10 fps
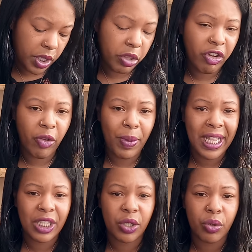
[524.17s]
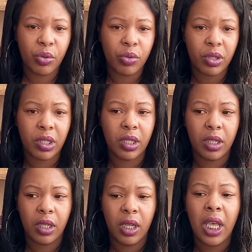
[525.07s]
Three of Pentacles.
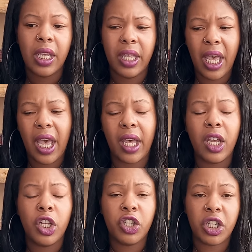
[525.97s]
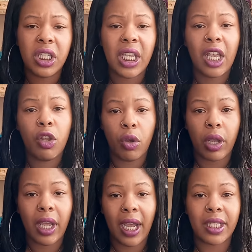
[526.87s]
Yeah, just say, look,
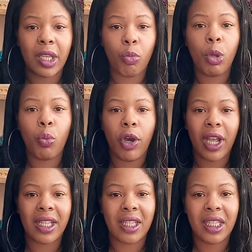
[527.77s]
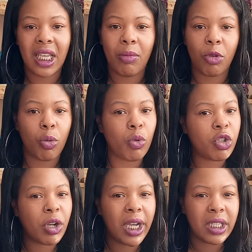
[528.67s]
guys, can we work as a team? Can we
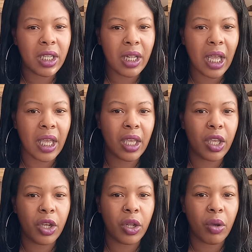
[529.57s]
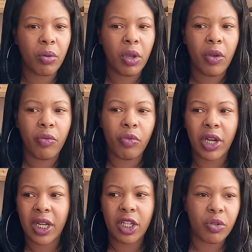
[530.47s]
try to, like, you know,
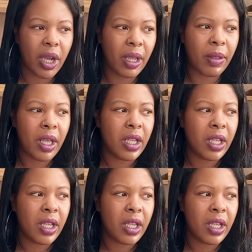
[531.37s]
really try?